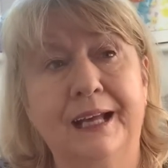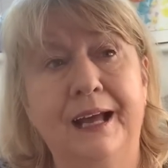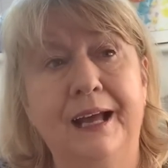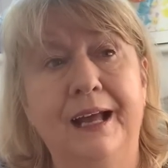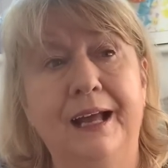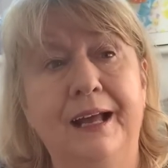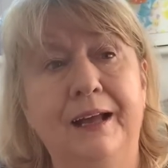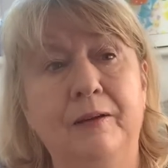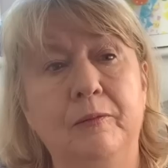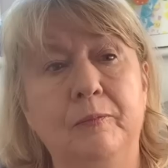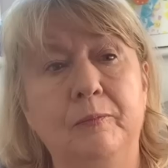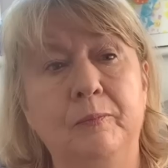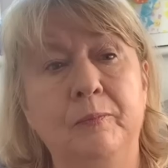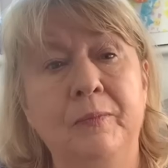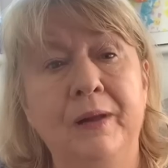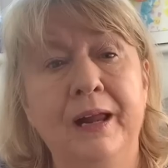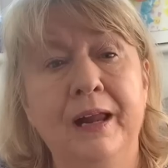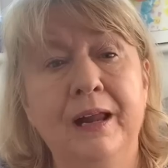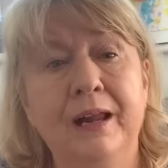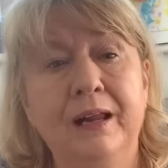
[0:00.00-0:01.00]

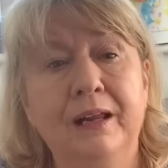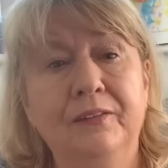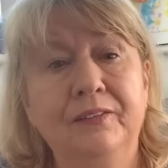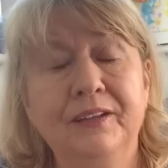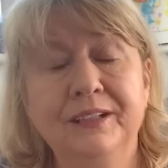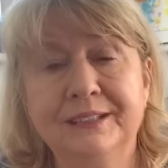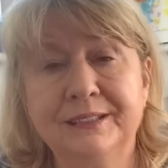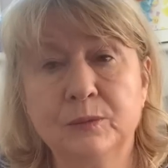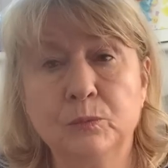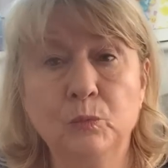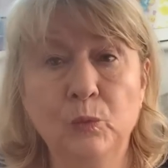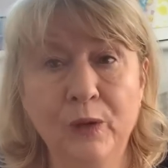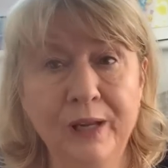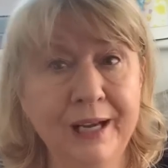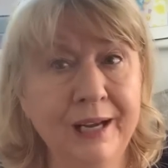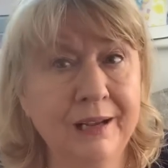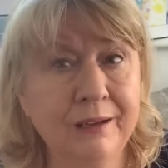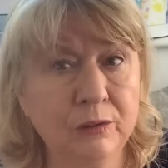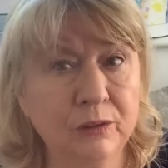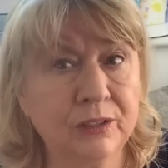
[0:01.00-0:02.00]
There's some
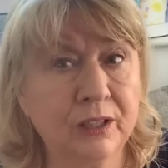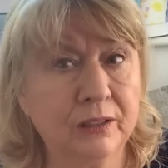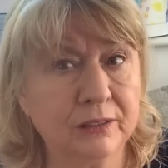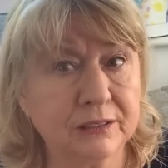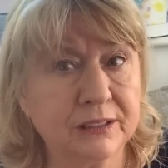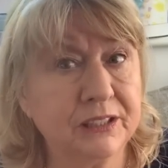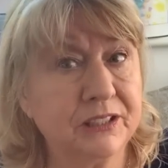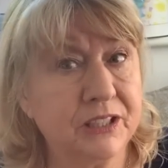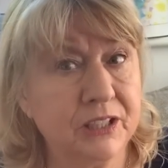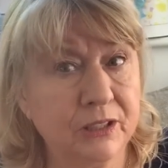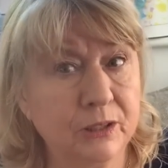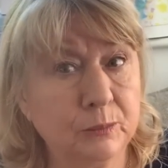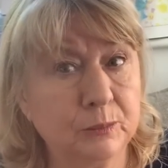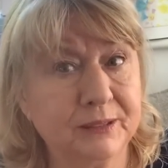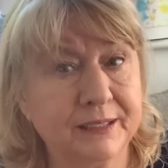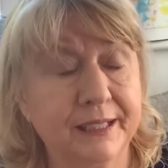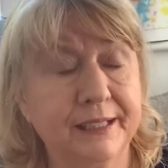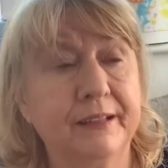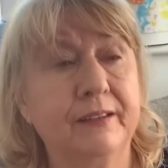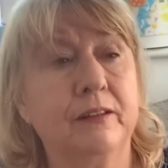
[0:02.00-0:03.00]
really good Aldi dupes
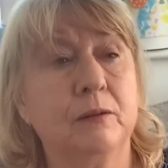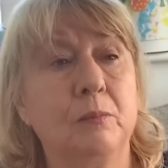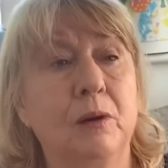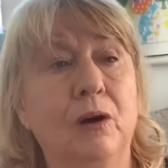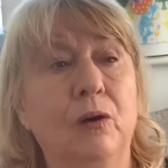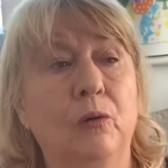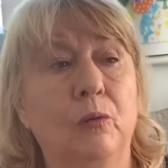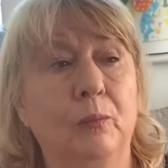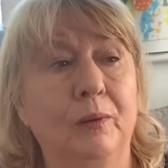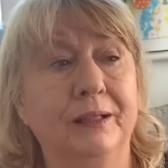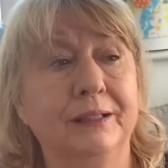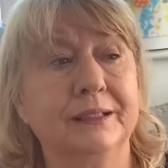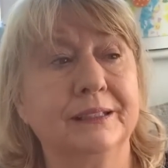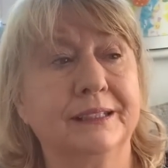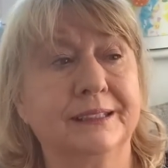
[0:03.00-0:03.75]
in at the moment,